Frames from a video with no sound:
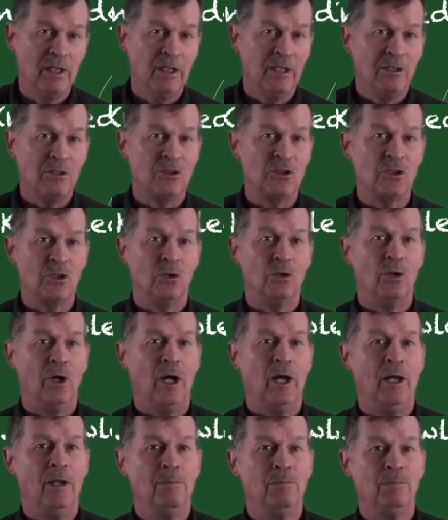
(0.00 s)
So
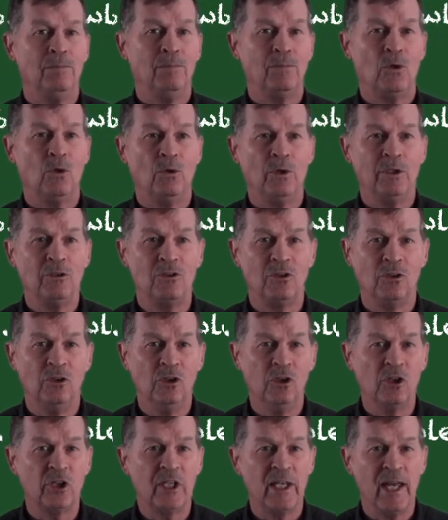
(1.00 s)
I'm going to
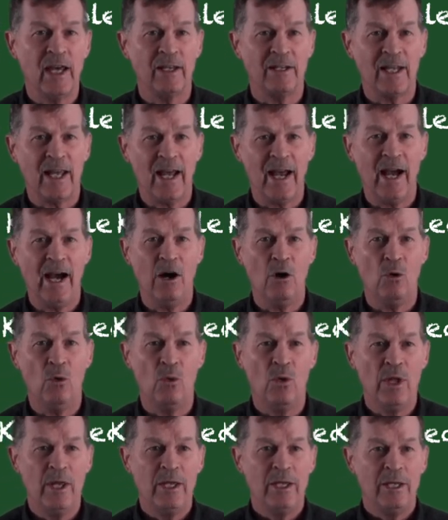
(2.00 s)
look at
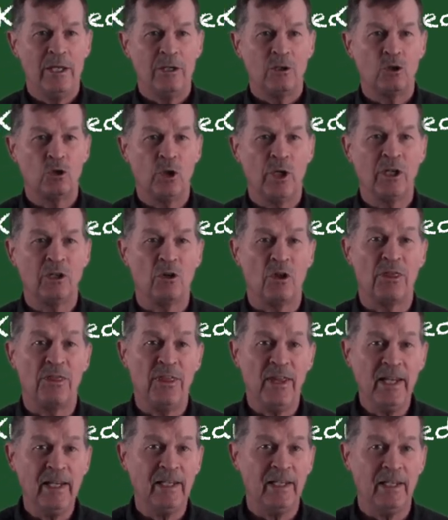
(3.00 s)
how critical
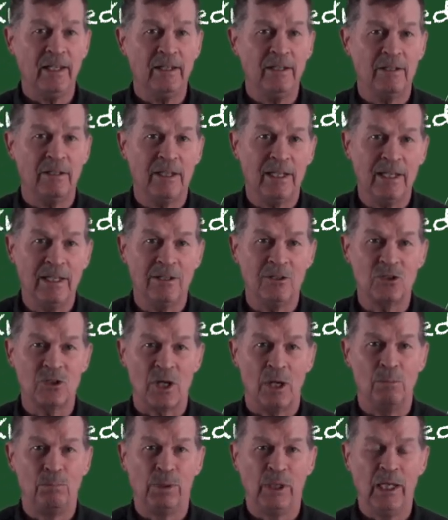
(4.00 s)
thinking is
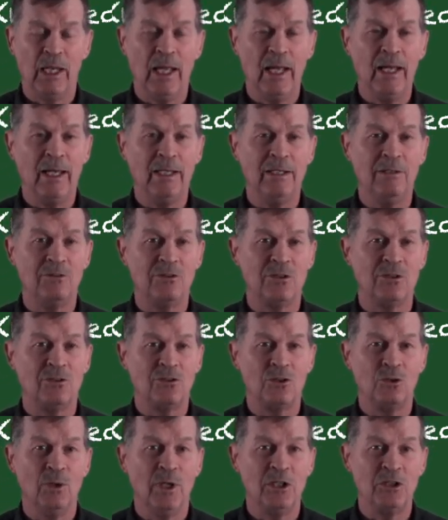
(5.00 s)
applied
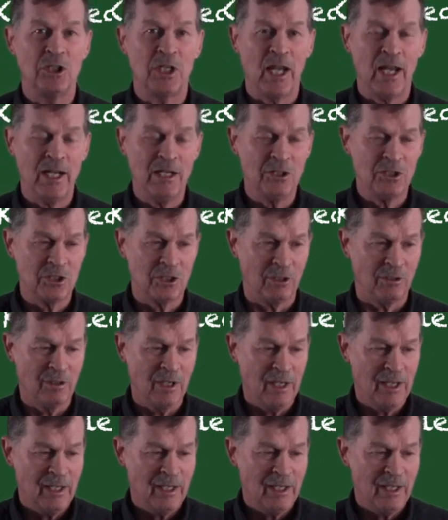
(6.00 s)
to education.